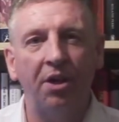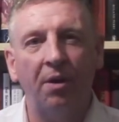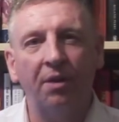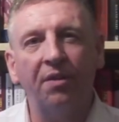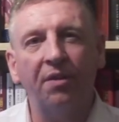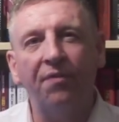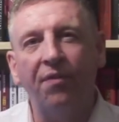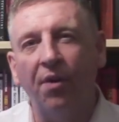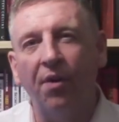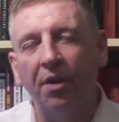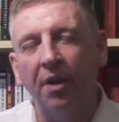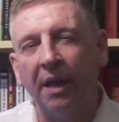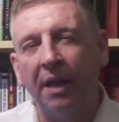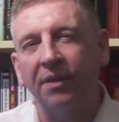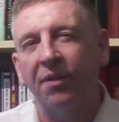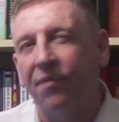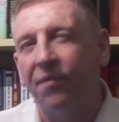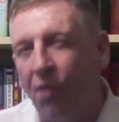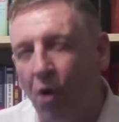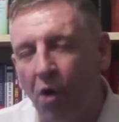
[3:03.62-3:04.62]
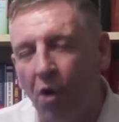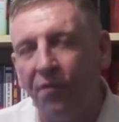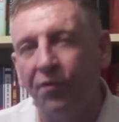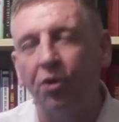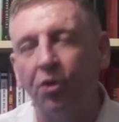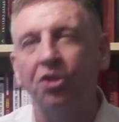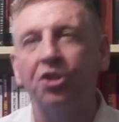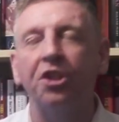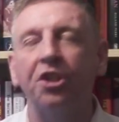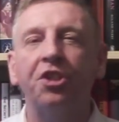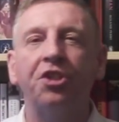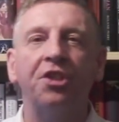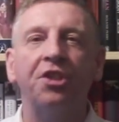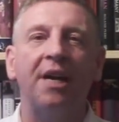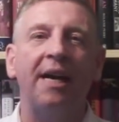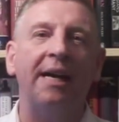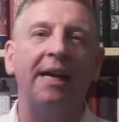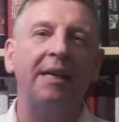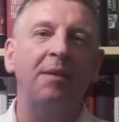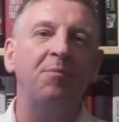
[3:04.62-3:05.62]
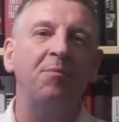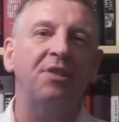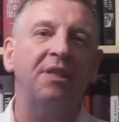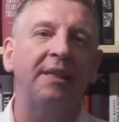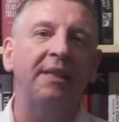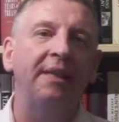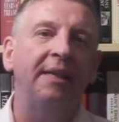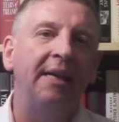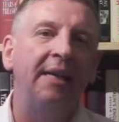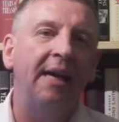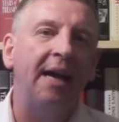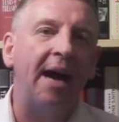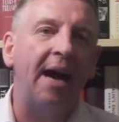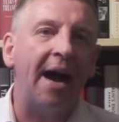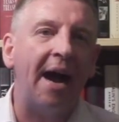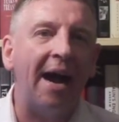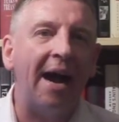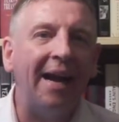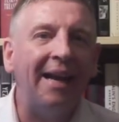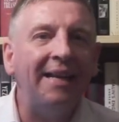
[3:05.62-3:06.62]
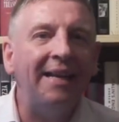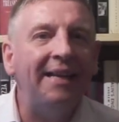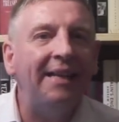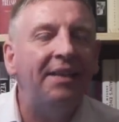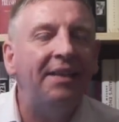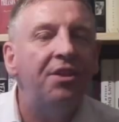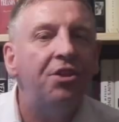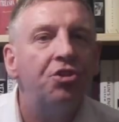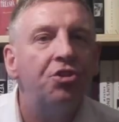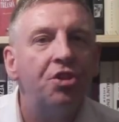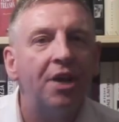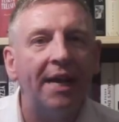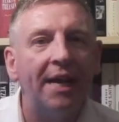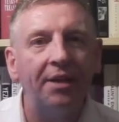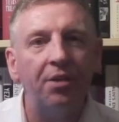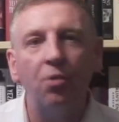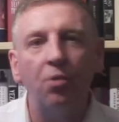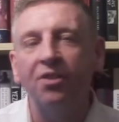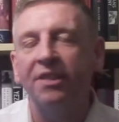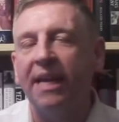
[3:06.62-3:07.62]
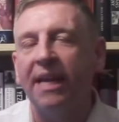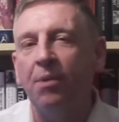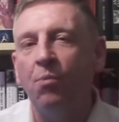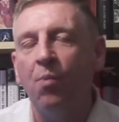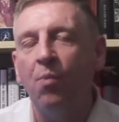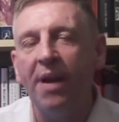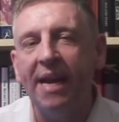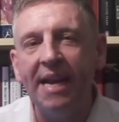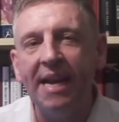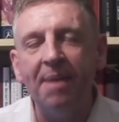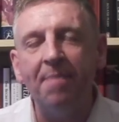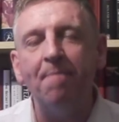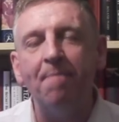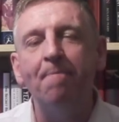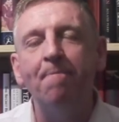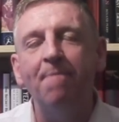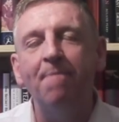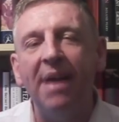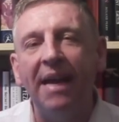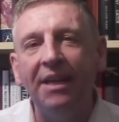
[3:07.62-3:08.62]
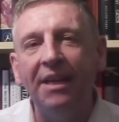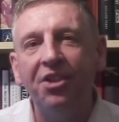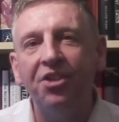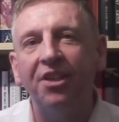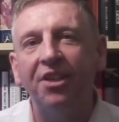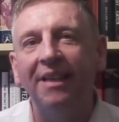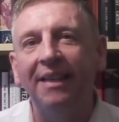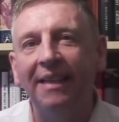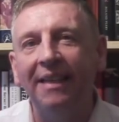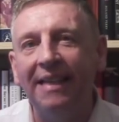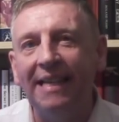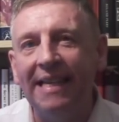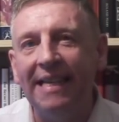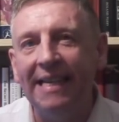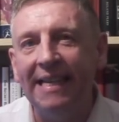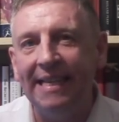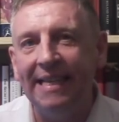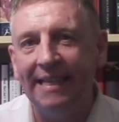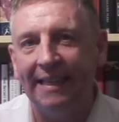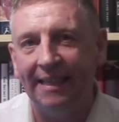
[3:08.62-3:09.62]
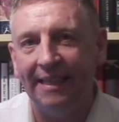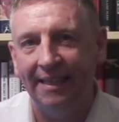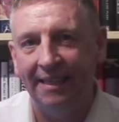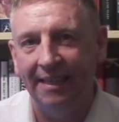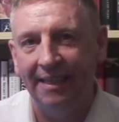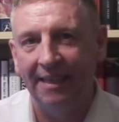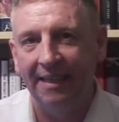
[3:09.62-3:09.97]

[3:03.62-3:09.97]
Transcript: the forefront at times and hiding in the shadows. They weren't meant to lead it.